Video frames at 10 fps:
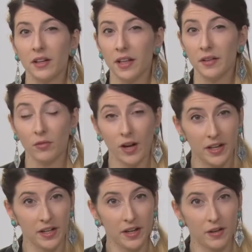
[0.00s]
airline
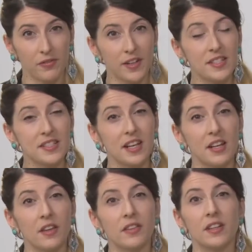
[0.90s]
Ryanair faced
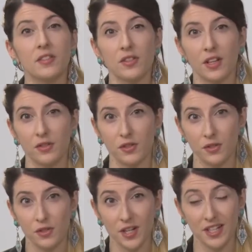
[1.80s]
another
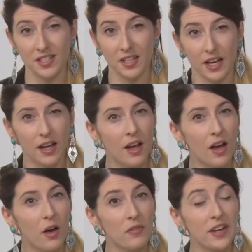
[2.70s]
international strike today,
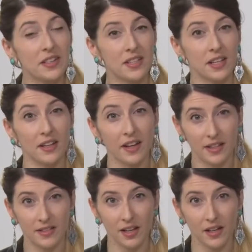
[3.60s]
affecting
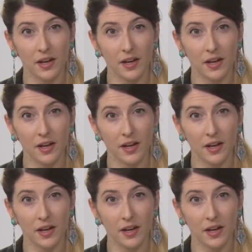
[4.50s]
Catalan